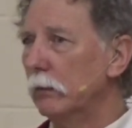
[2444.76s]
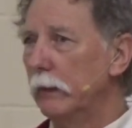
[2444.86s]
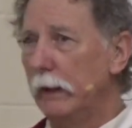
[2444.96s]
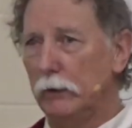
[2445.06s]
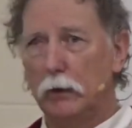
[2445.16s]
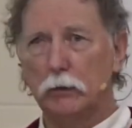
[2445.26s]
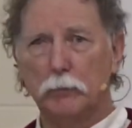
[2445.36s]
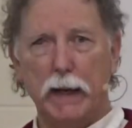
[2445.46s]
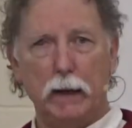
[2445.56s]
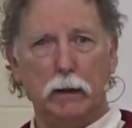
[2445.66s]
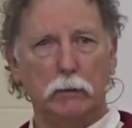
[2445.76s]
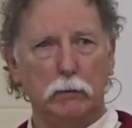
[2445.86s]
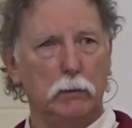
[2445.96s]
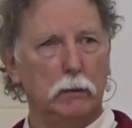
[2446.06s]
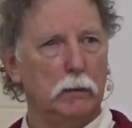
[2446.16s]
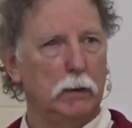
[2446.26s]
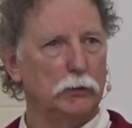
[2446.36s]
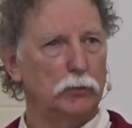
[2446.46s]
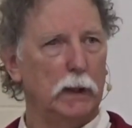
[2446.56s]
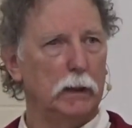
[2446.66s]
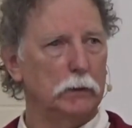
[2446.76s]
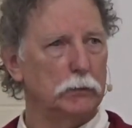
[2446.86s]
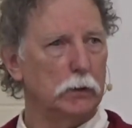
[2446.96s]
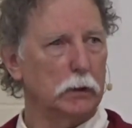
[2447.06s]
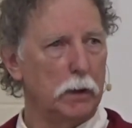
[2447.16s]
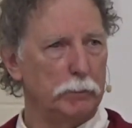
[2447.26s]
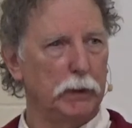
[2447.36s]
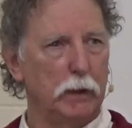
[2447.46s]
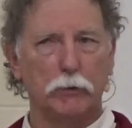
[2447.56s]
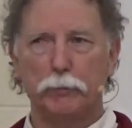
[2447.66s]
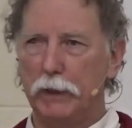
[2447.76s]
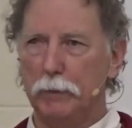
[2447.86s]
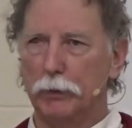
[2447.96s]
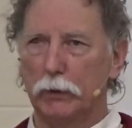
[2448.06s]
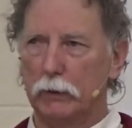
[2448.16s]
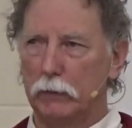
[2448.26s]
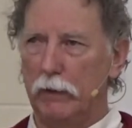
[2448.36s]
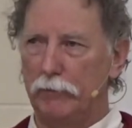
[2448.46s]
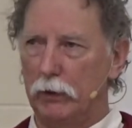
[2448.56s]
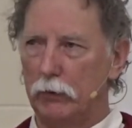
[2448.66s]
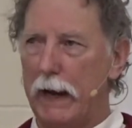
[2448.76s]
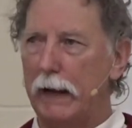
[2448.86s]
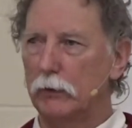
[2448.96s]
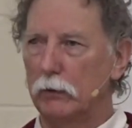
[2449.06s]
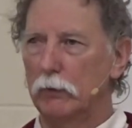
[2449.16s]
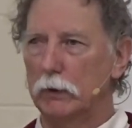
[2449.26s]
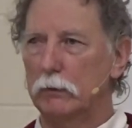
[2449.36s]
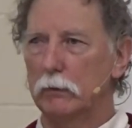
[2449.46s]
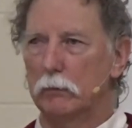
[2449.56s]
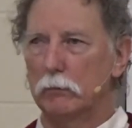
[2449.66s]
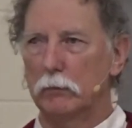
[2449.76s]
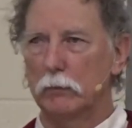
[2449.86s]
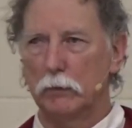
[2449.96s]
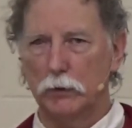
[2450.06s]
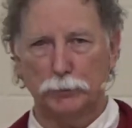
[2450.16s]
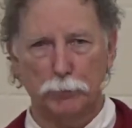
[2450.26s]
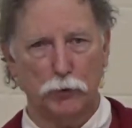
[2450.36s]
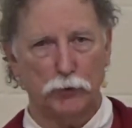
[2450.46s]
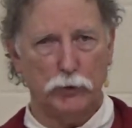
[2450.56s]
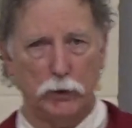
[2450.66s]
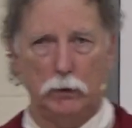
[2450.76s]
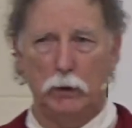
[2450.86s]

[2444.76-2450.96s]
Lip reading: That young man, as well as a couple other people, have interacted with this person